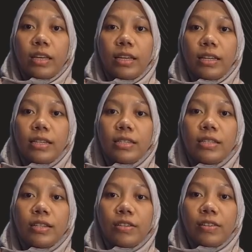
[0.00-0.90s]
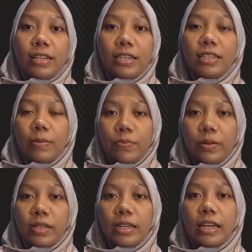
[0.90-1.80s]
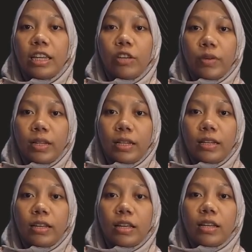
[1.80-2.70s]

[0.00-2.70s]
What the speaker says: It is generally cheaper than equity,